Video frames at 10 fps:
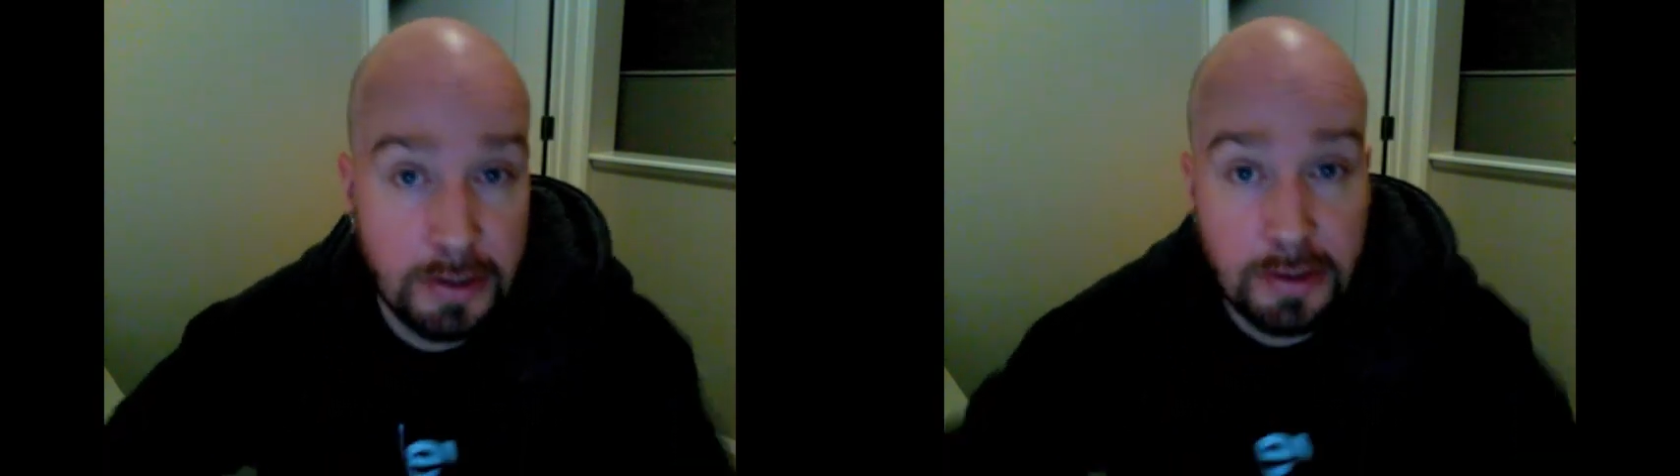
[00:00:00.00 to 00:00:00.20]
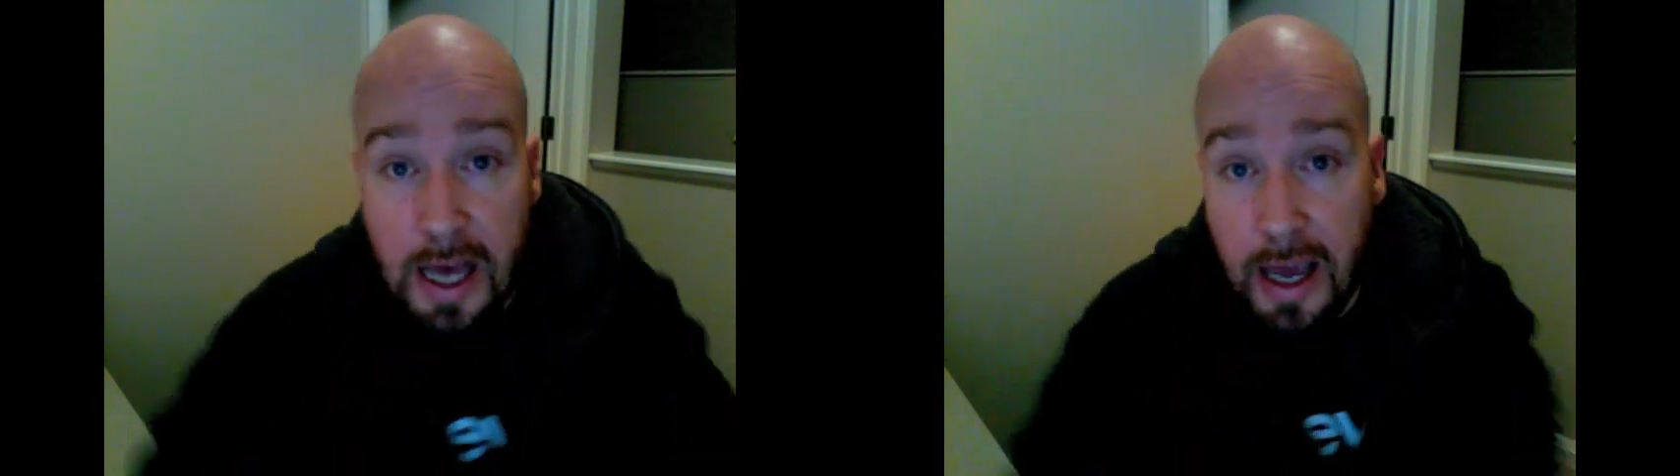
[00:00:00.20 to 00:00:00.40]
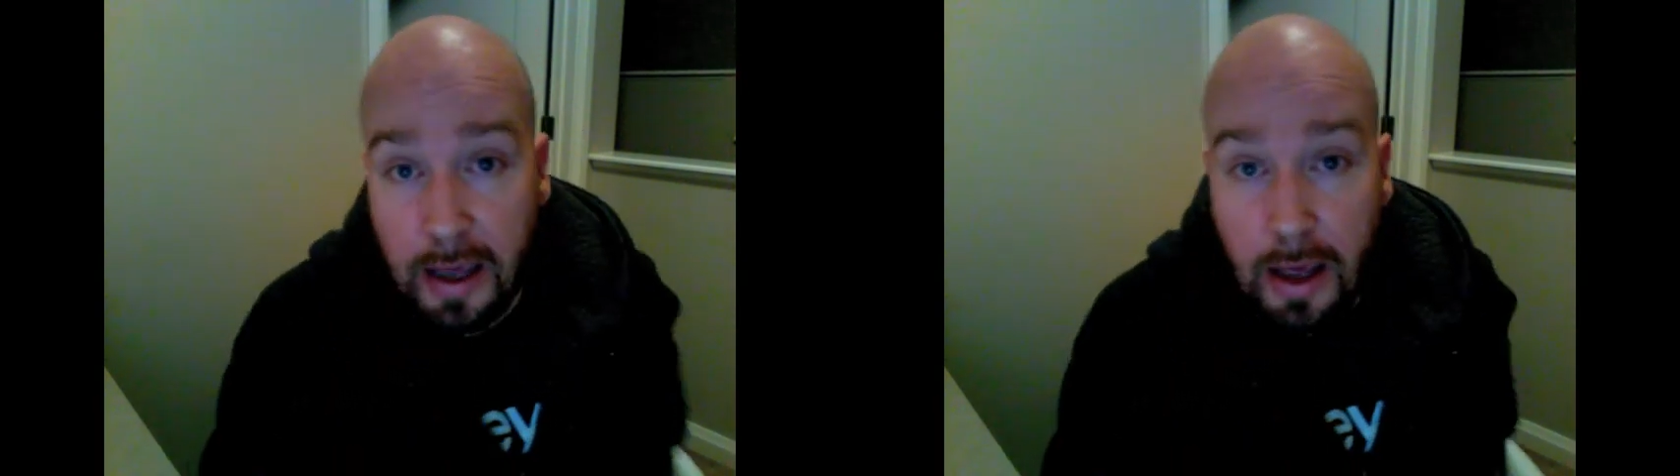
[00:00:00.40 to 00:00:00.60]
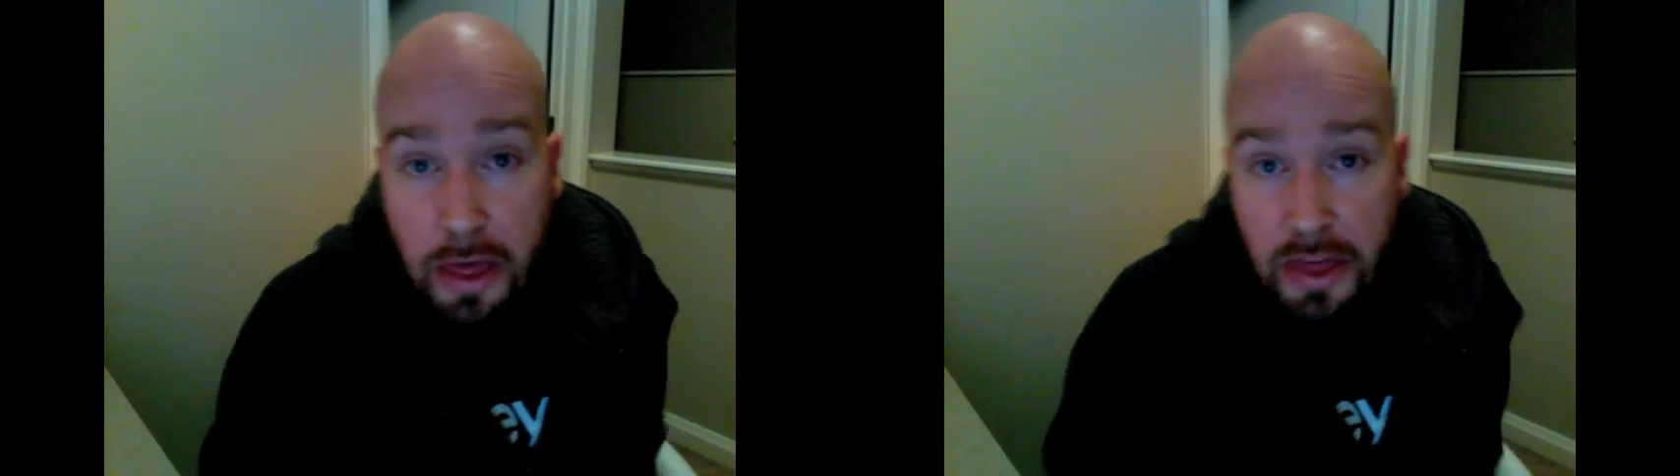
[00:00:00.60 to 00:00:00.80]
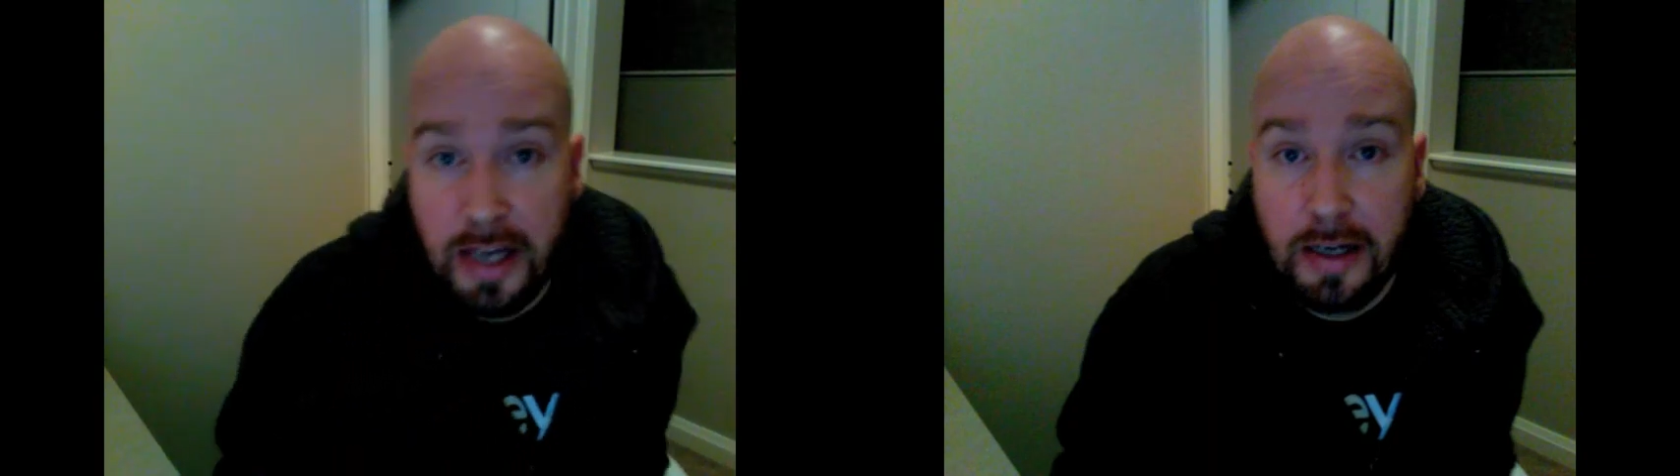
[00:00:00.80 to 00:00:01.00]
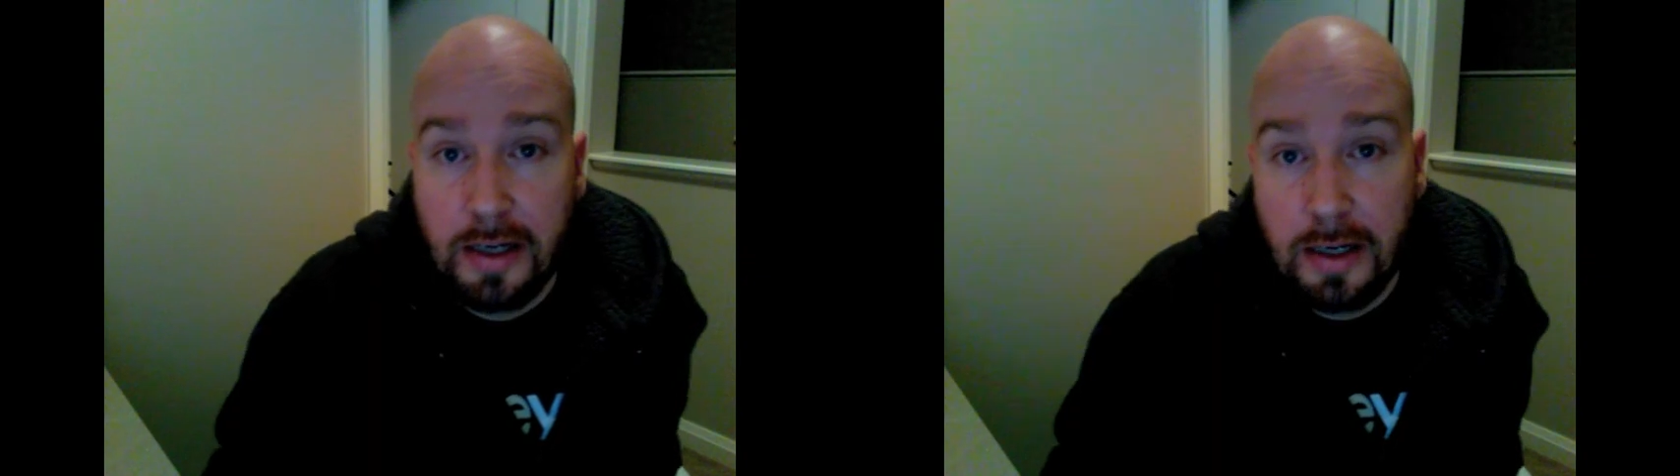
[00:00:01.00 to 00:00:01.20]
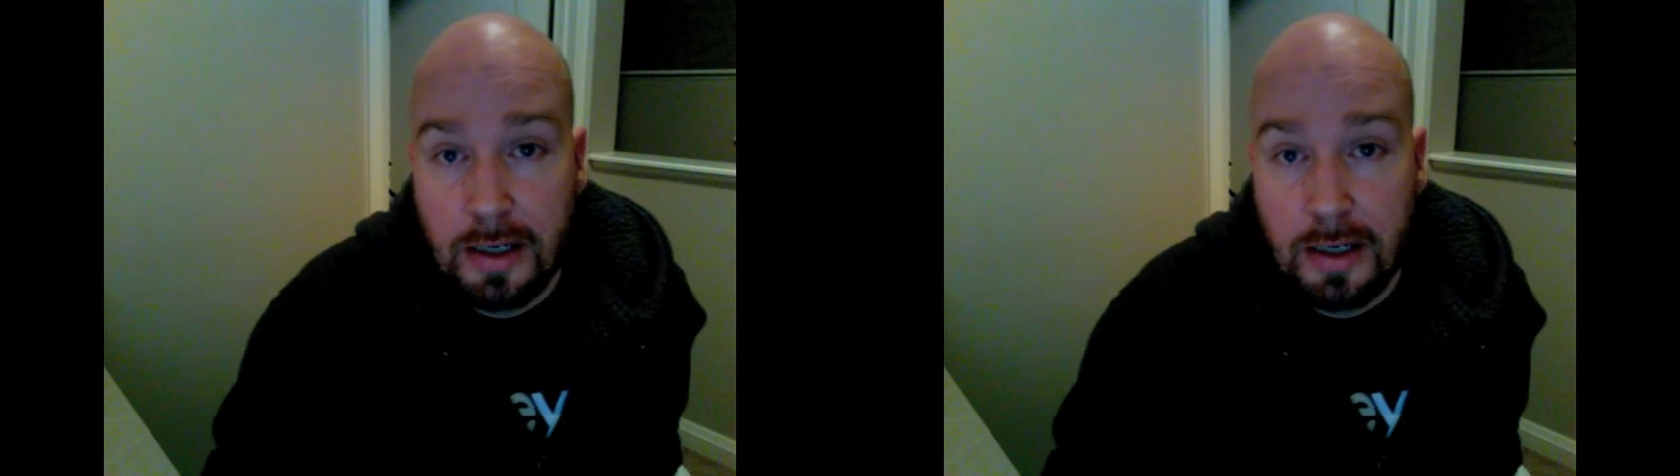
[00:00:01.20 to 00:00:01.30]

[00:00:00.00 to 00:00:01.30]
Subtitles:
thank